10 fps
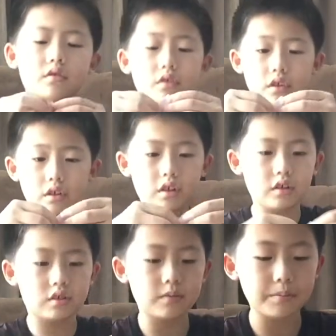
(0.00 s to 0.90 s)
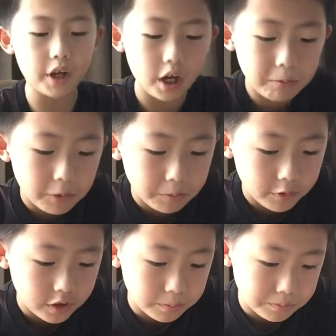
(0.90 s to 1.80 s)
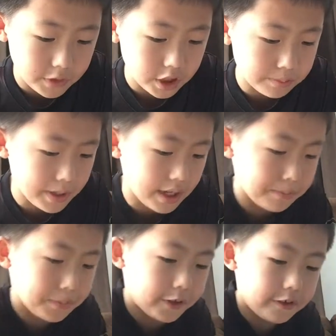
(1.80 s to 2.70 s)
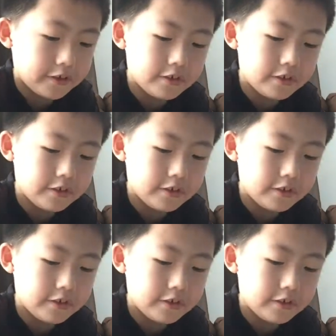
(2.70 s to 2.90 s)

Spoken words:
gonna have some problem with this paper.